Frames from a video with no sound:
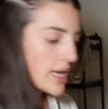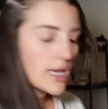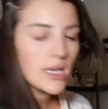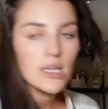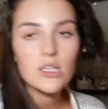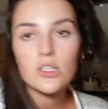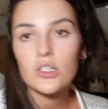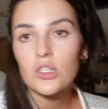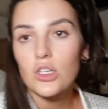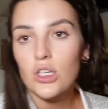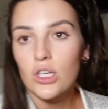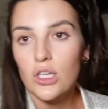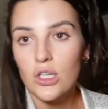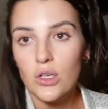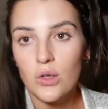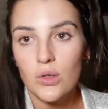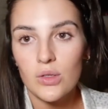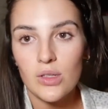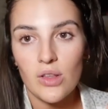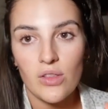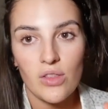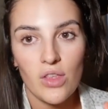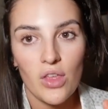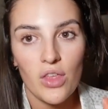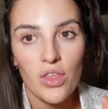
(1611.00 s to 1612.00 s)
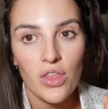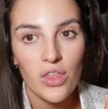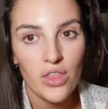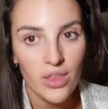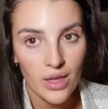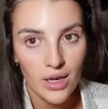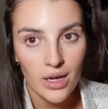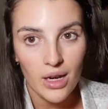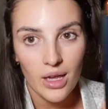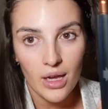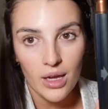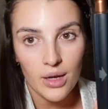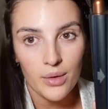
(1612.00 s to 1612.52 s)
is to use the
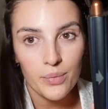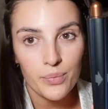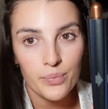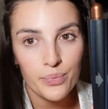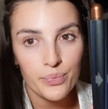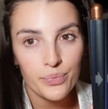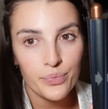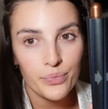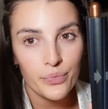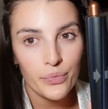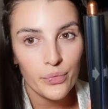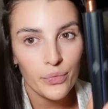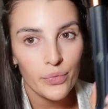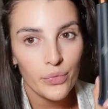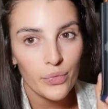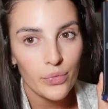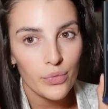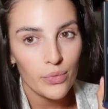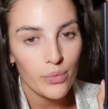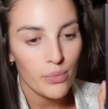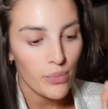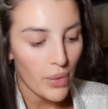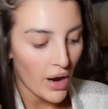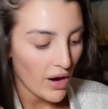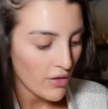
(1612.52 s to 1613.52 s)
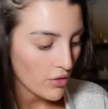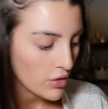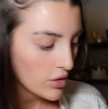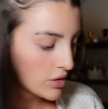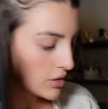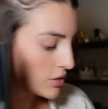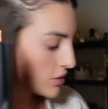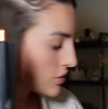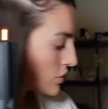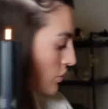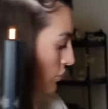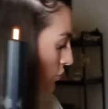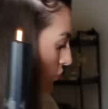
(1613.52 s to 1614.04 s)
thinner
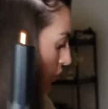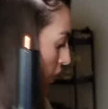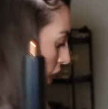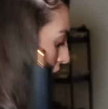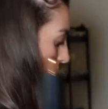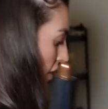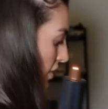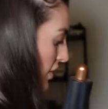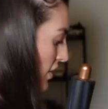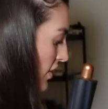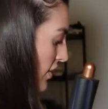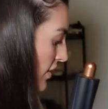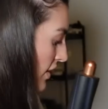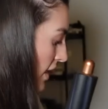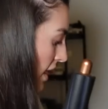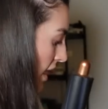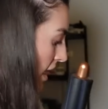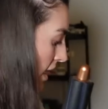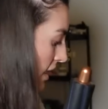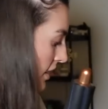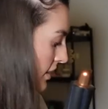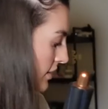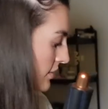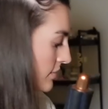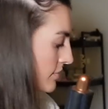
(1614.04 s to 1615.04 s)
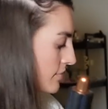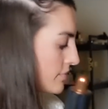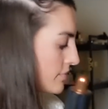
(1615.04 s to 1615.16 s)
barrels rather than